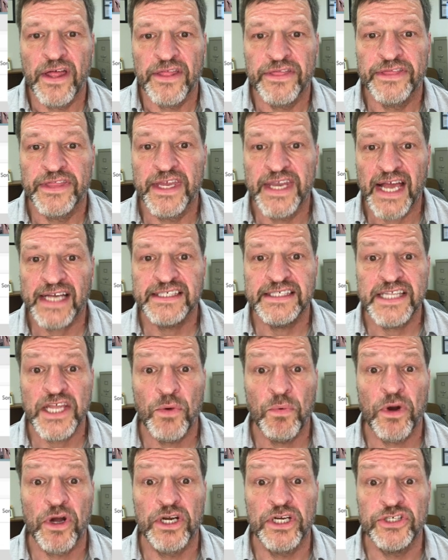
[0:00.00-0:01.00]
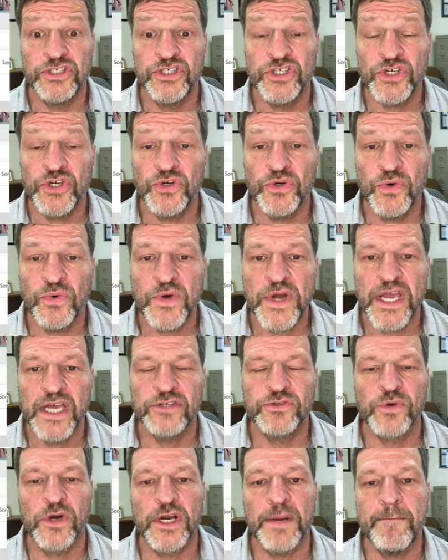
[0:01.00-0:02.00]
The next thing we're going to do
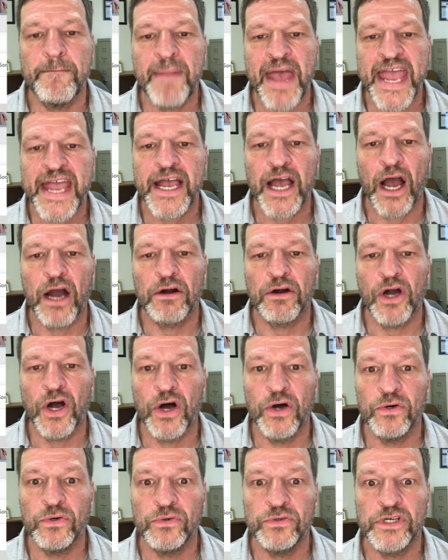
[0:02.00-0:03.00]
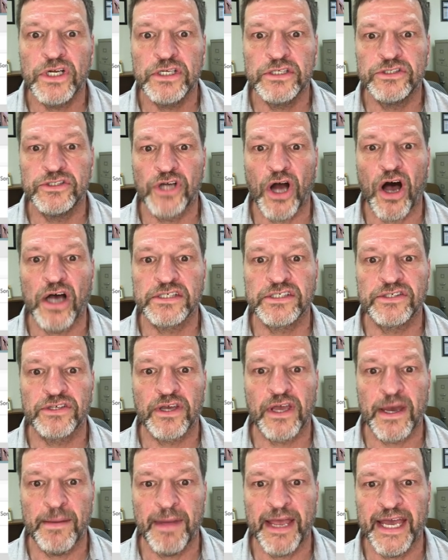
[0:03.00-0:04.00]
is we're going to make our own DOS
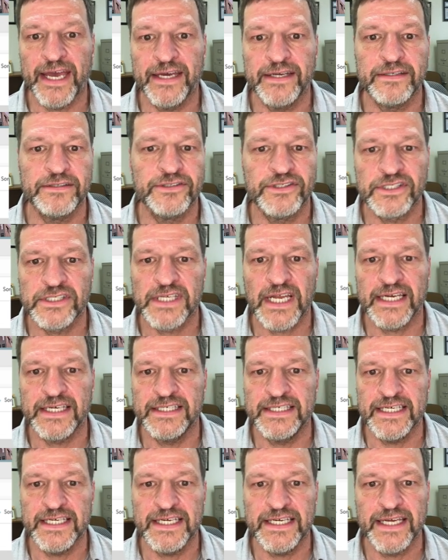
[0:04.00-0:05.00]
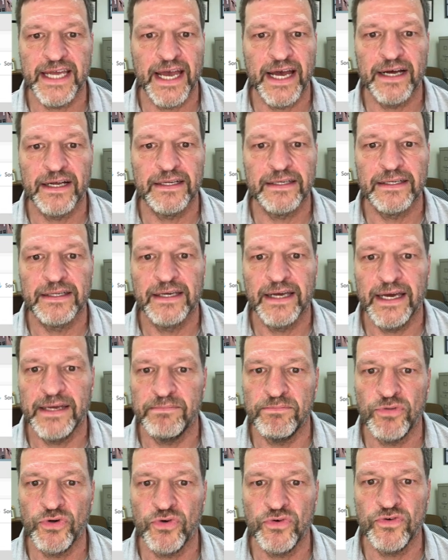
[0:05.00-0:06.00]
command, just like del
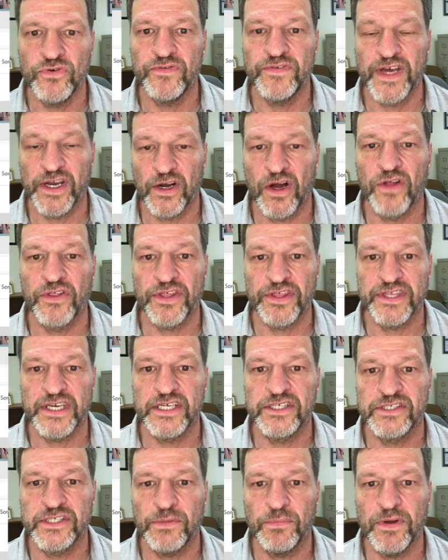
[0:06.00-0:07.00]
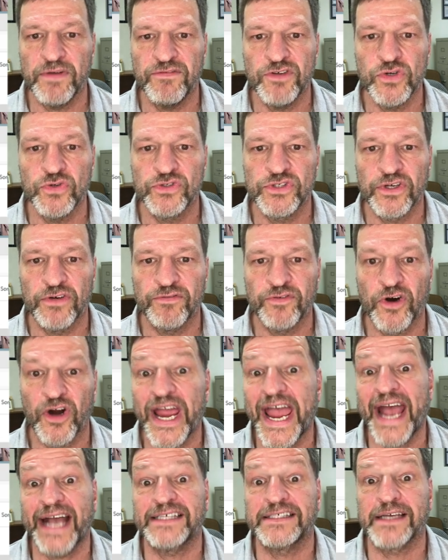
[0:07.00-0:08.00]
and move and all the things that we've used so far,
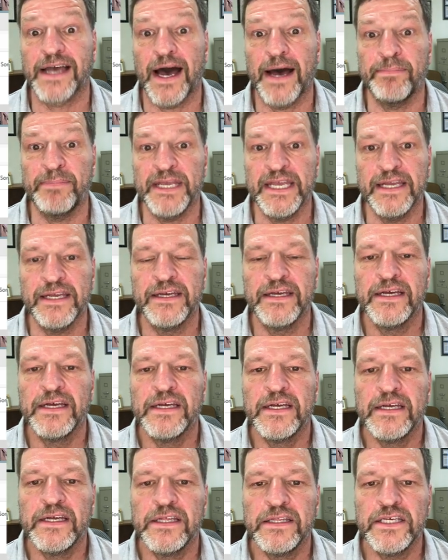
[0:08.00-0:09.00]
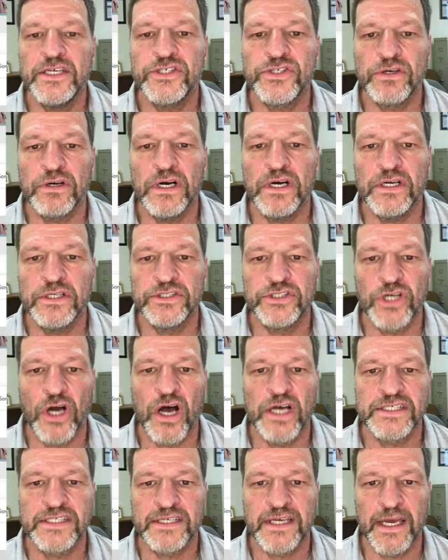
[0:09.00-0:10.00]
xcopy. These are all
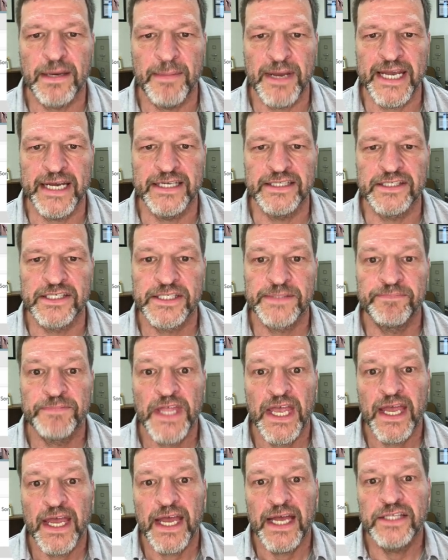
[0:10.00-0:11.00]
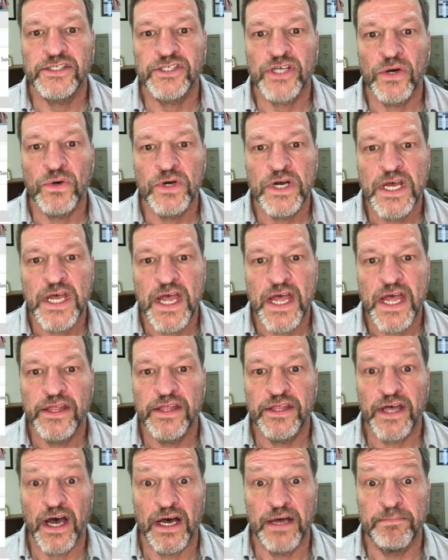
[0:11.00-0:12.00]
DOS commands. And so
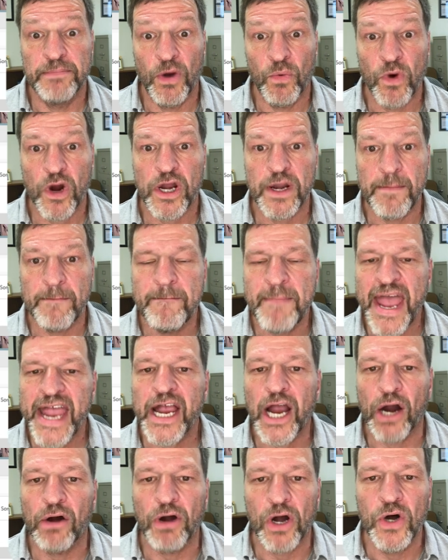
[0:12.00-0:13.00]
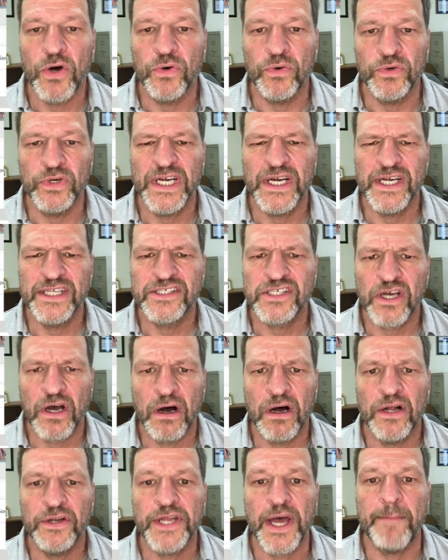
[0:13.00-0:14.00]
we're going to make our own. It's
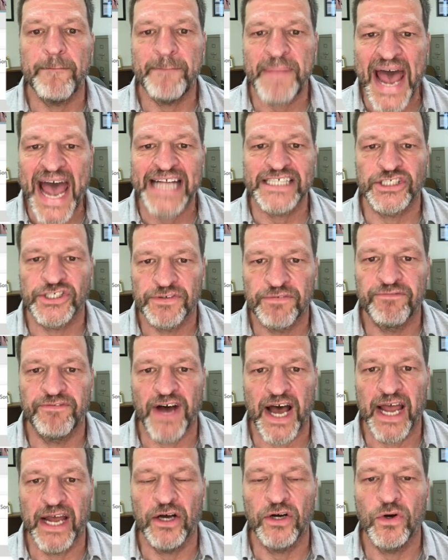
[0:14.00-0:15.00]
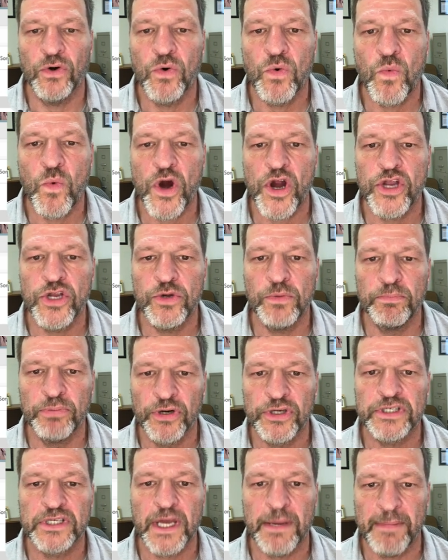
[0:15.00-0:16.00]
called a batch file where you
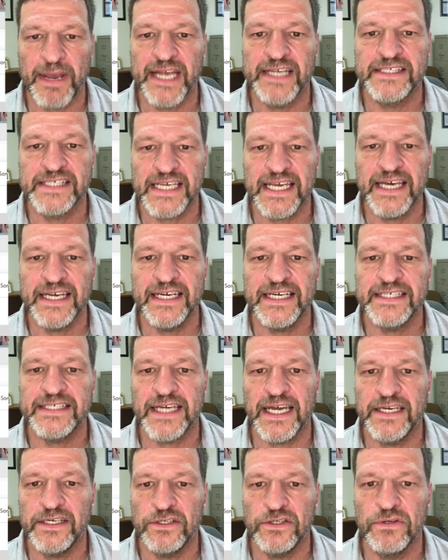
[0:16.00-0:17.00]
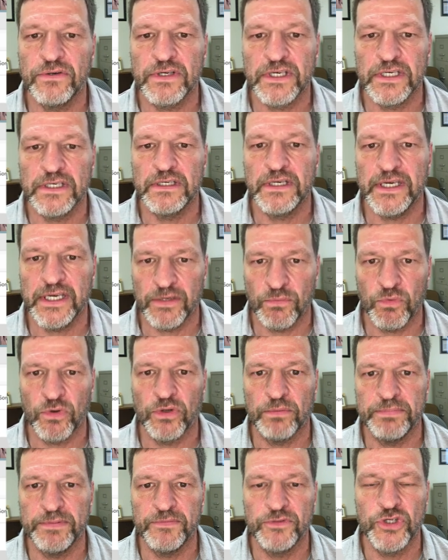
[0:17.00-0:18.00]
put commands in it and it
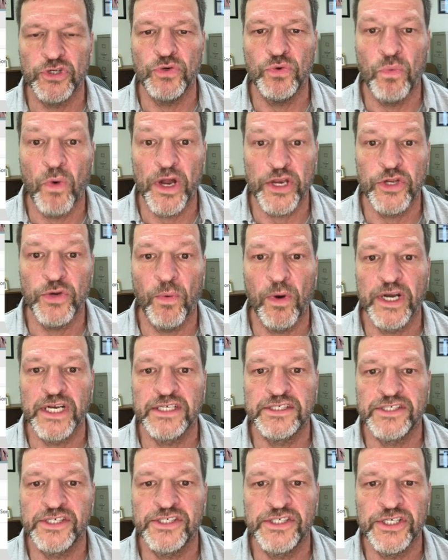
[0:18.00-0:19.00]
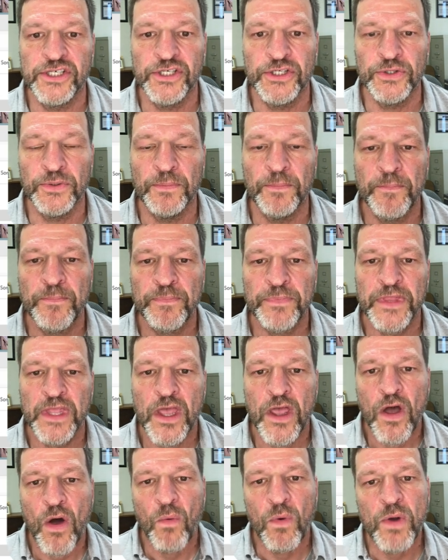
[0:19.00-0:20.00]
will do what you want it to do.
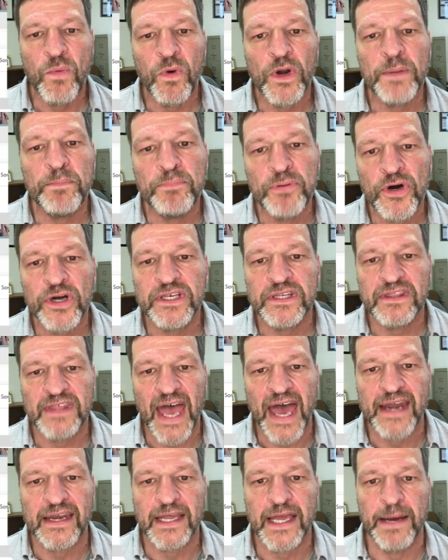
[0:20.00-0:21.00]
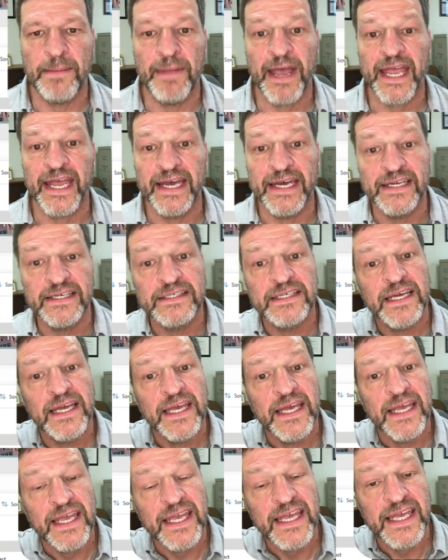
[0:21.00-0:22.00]
We want to put that command
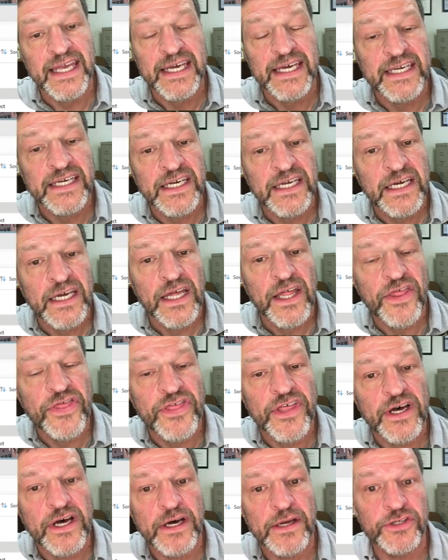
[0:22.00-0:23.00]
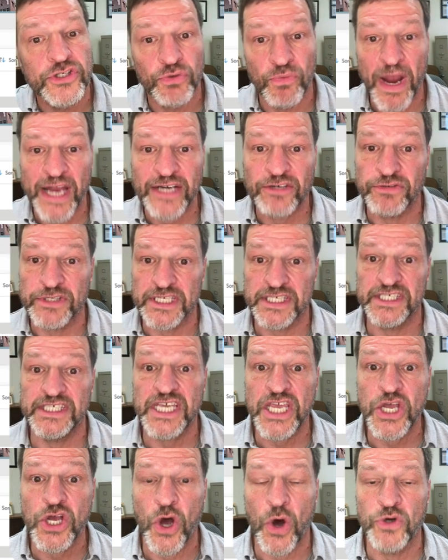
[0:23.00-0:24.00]
in the directory, the
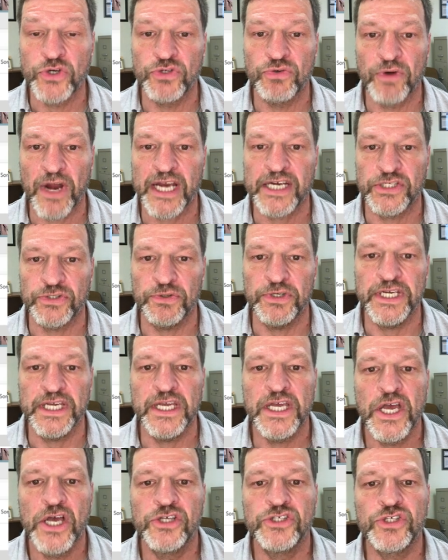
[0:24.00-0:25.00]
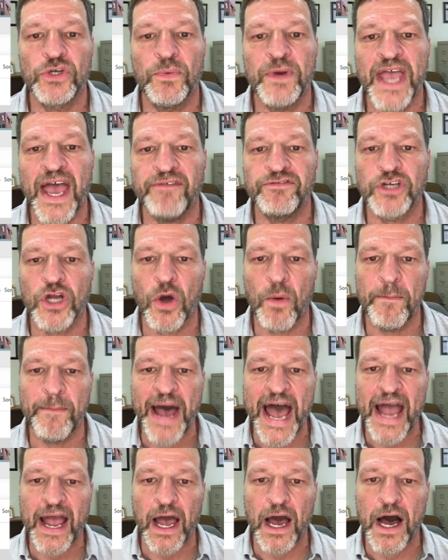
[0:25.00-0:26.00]
C code directory. So we have to go
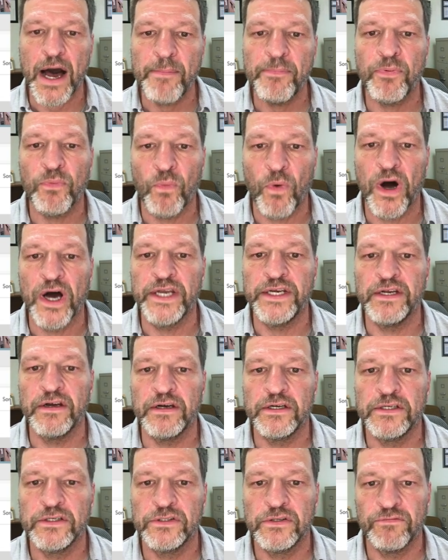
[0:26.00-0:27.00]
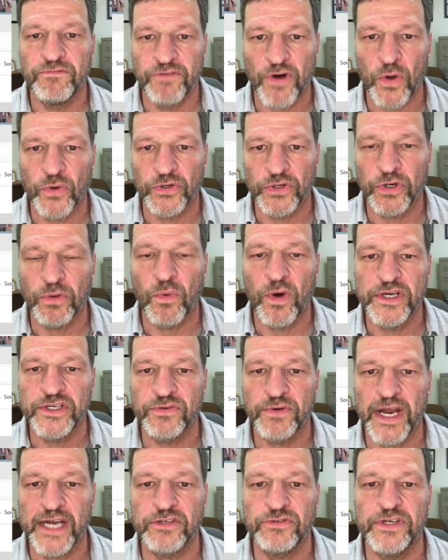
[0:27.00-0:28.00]
back up one folder, one
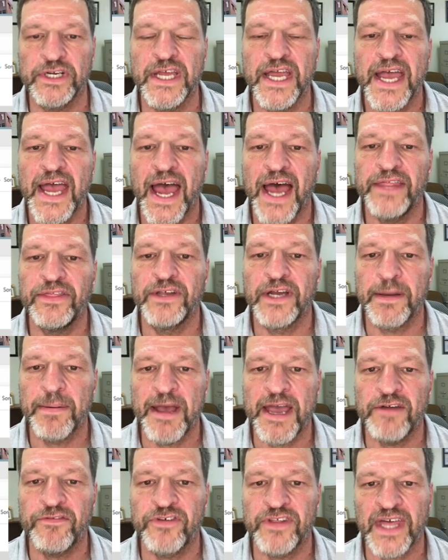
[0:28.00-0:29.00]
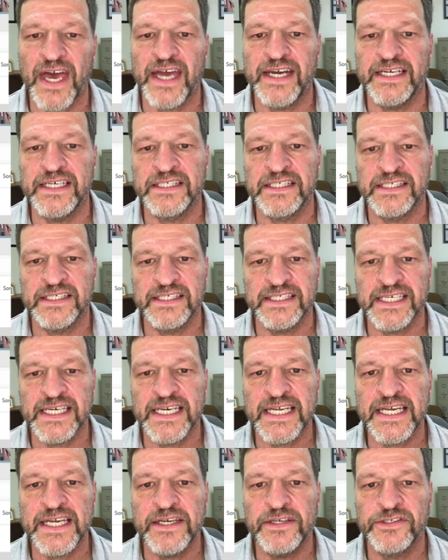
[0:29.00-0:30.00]
directory, and the command for that is
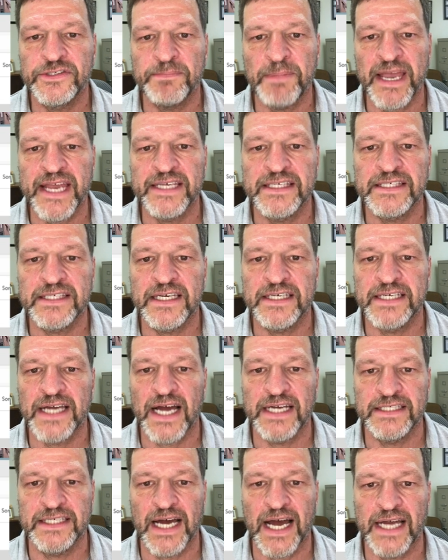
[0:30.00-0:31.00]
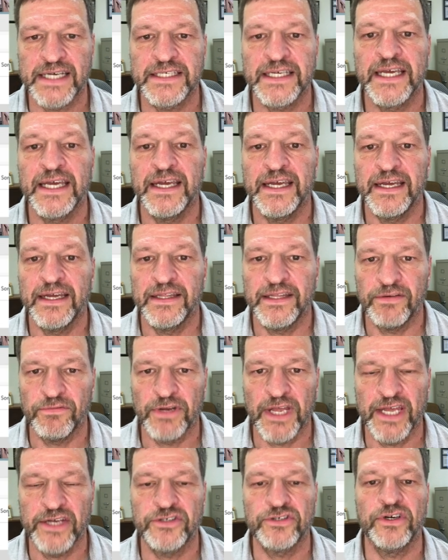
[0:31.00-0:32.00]
cd space Then
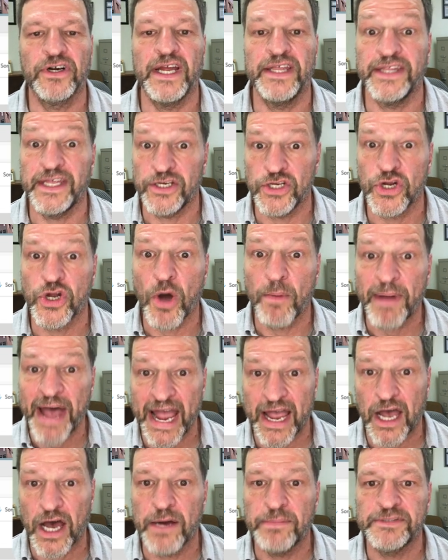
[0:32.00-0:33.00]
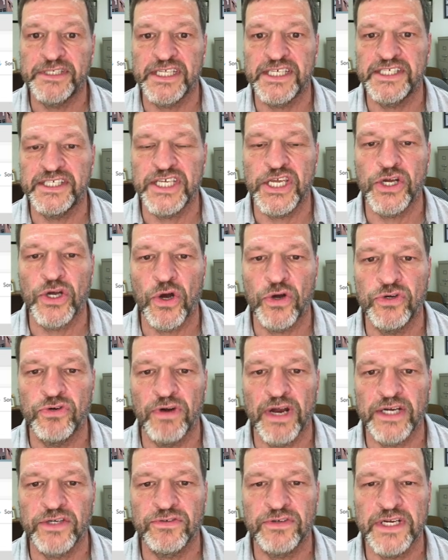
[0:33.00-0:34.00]
enter, and then you go back up to the C code
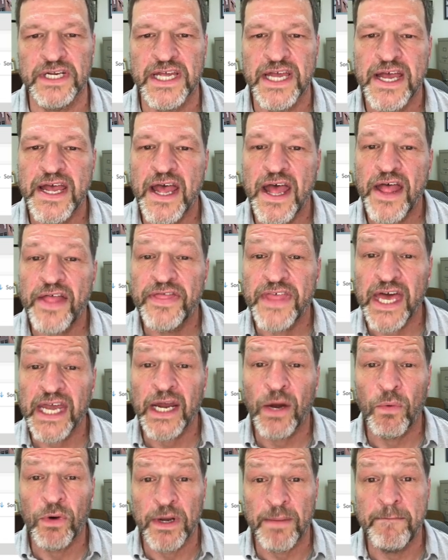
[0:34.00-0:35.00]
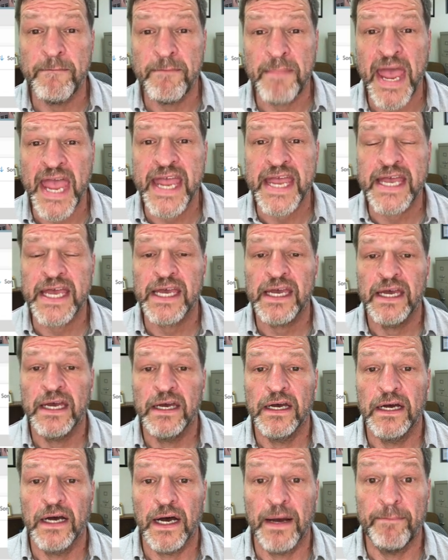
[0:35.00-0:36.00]
directory. Then I want to make
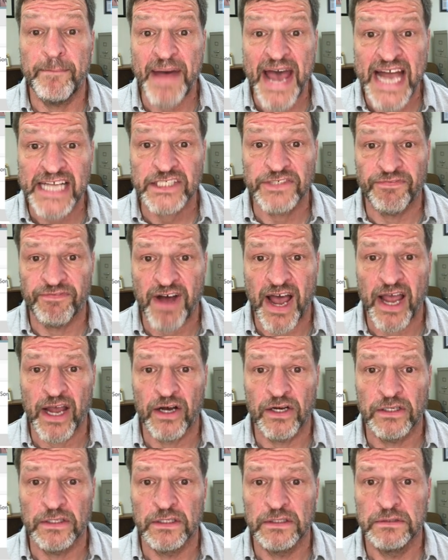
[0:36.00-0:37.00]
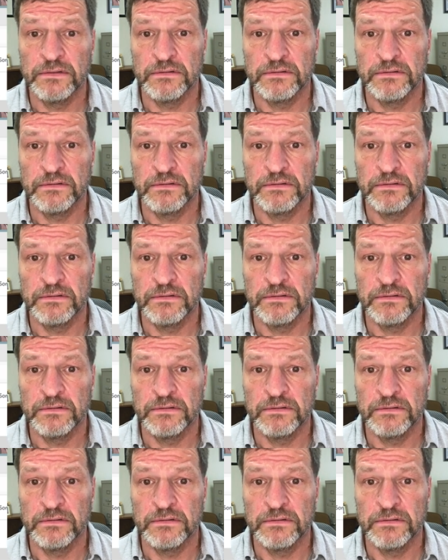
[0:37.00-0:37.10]
a batch file,